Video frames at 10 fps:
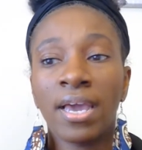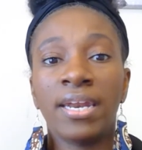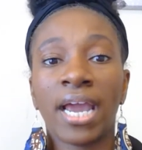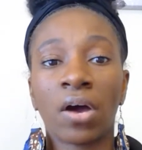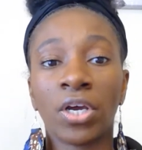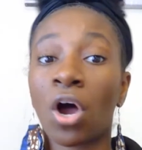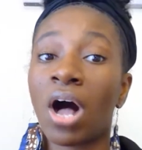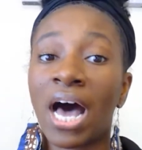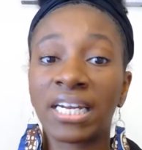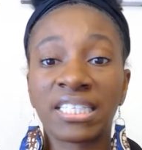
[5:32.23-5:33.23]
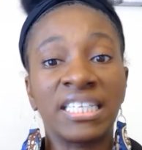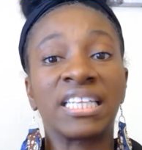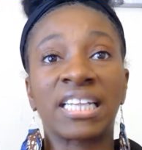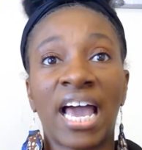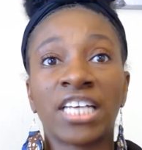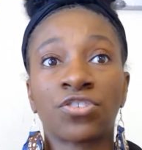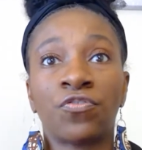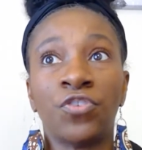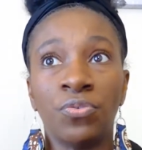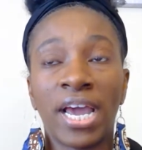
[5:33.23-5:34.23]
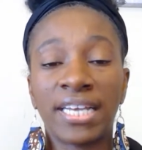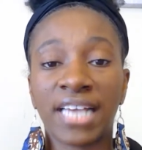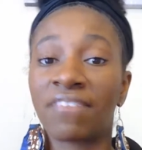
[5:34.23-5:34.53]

Now, in all honesty, the last few days